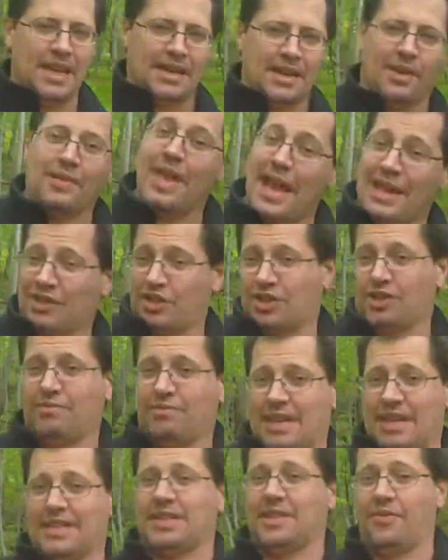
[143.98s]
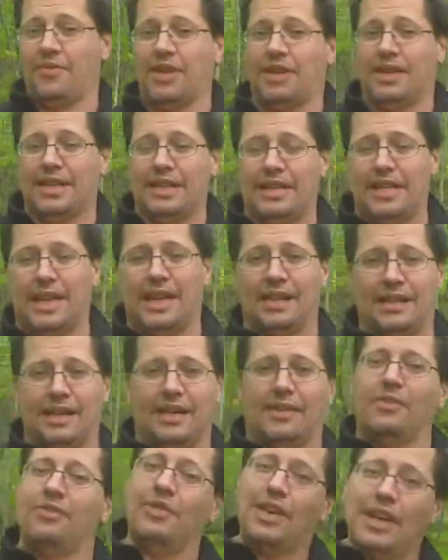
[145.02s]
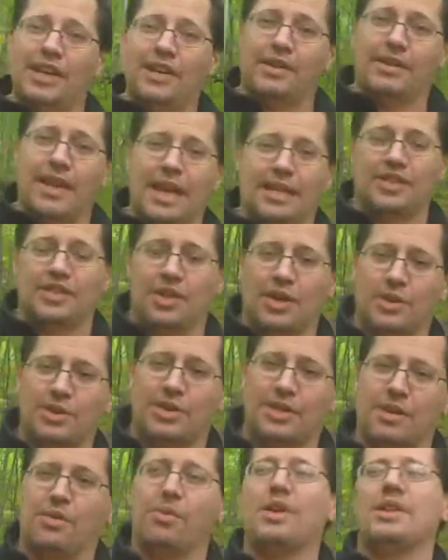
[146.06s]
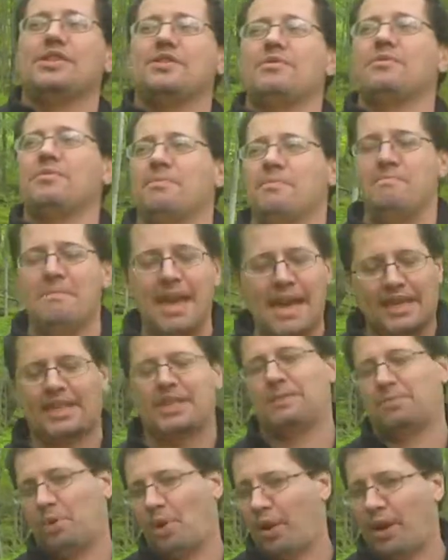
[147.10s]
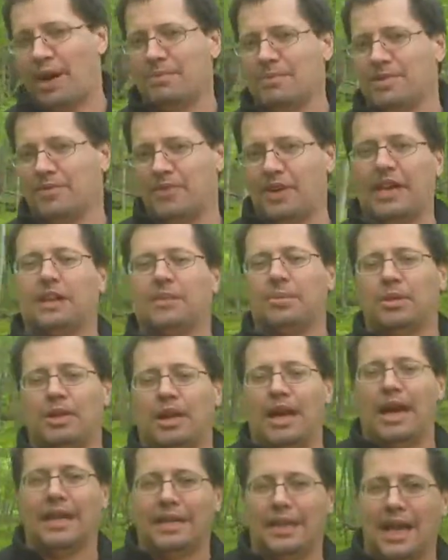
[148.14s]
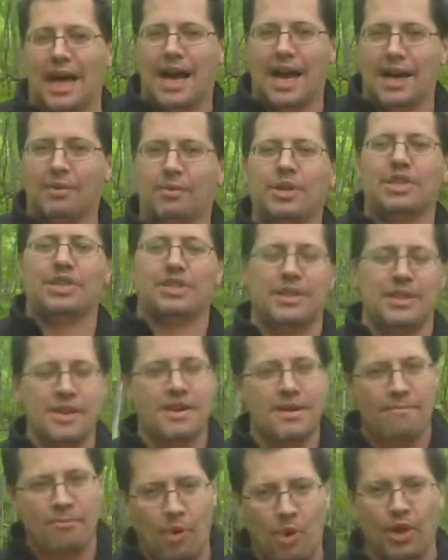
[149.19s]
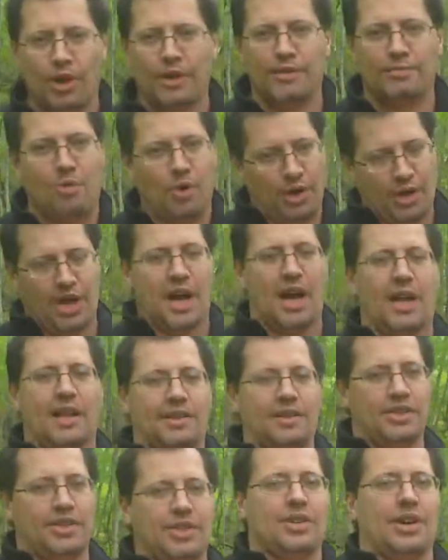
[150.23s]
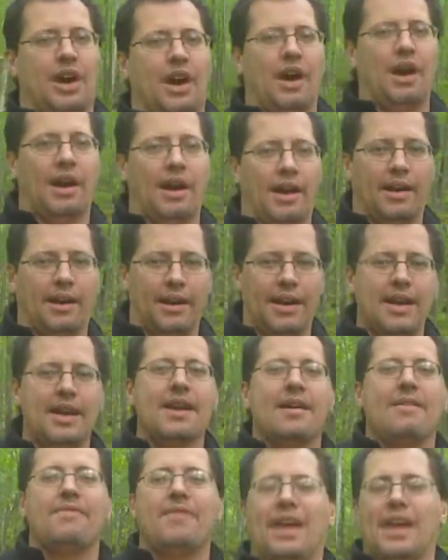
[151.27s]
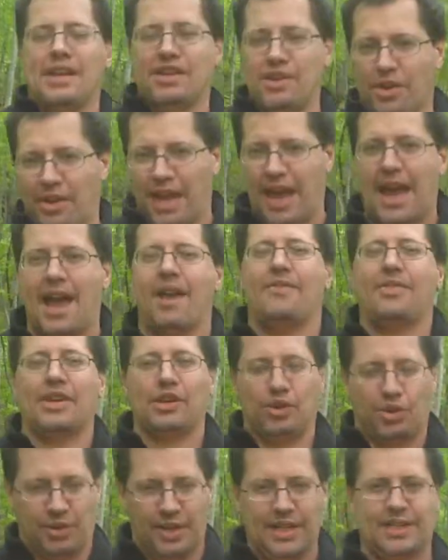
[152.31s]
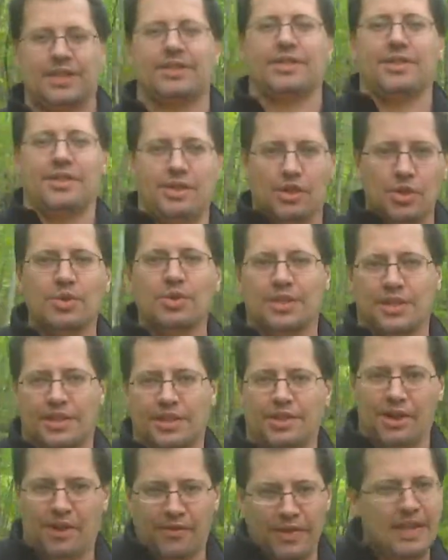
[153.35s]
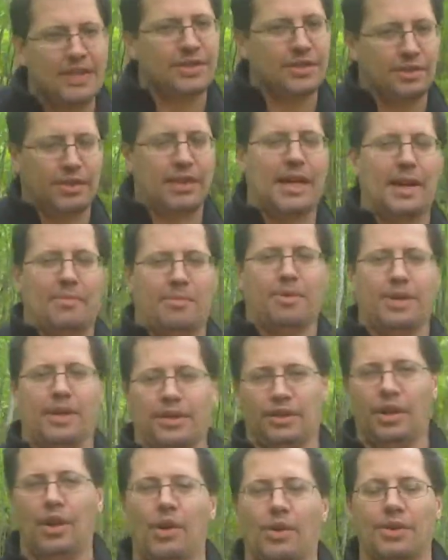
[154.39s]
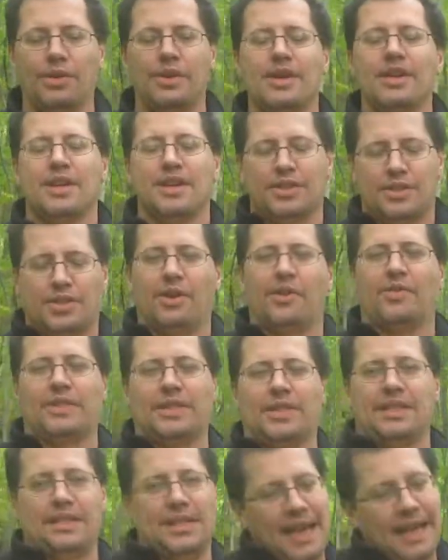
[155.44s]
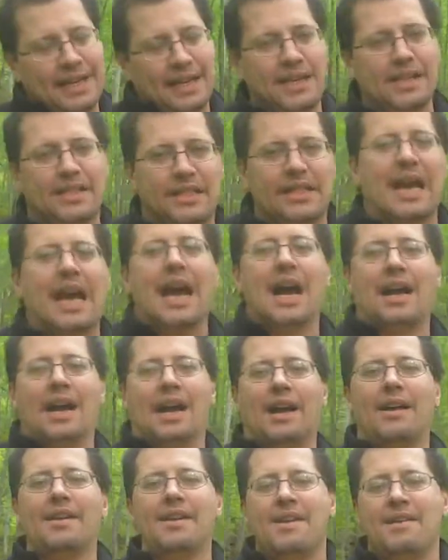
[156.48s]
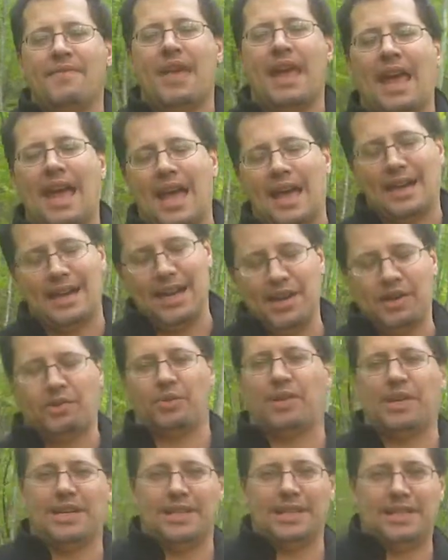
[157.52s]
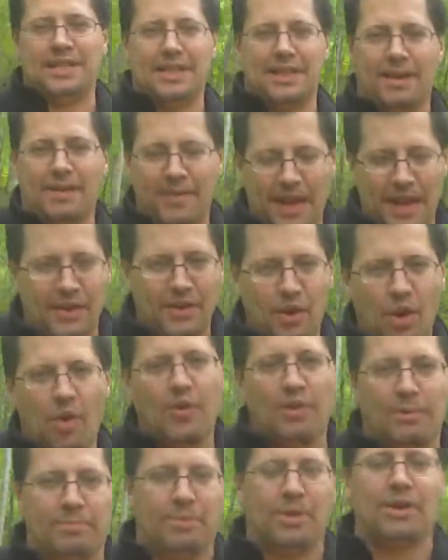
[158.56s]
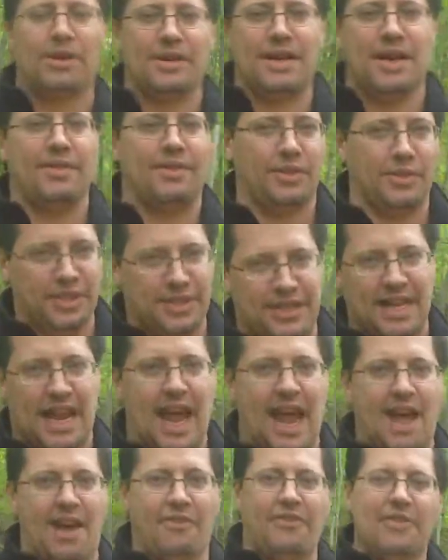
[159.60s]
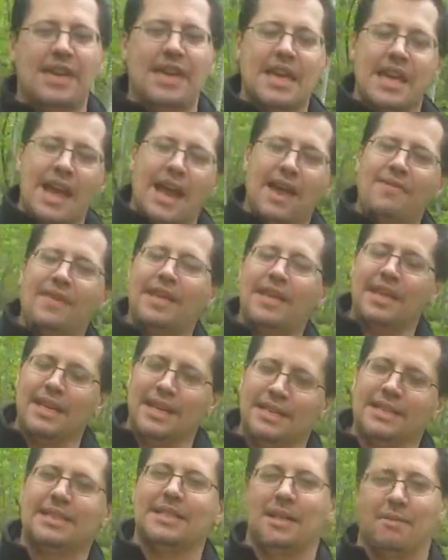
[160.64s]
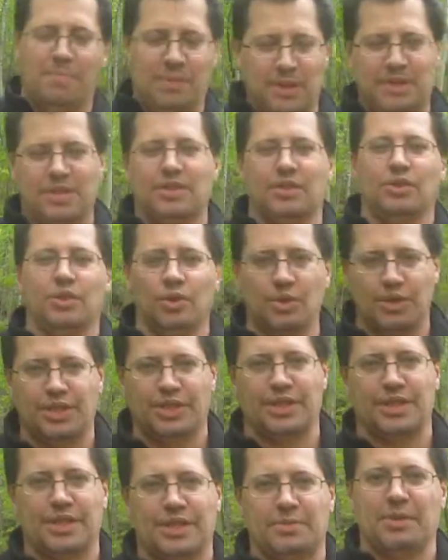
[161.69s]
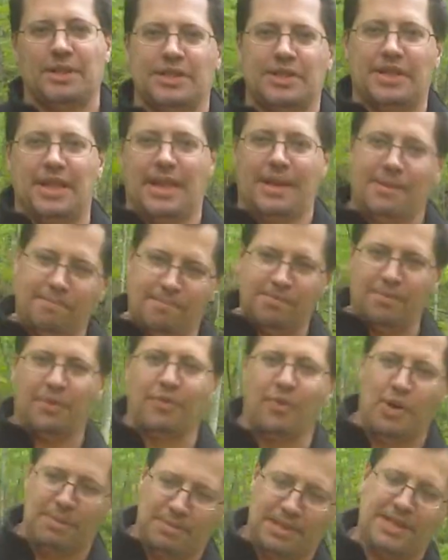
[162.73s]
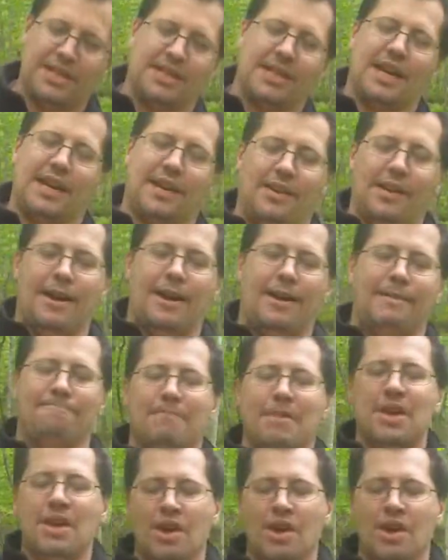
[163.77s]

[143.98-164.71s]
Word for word: Now that's, that's a very telling figure. That shows that when you make these programs available online, which more and more colleges are, then you'll have increased usage of interlibrary loan services. At Gonzaga, they had increased, uh, they had an overburden on their staff, and they needed simple solutions, which they performed the study on.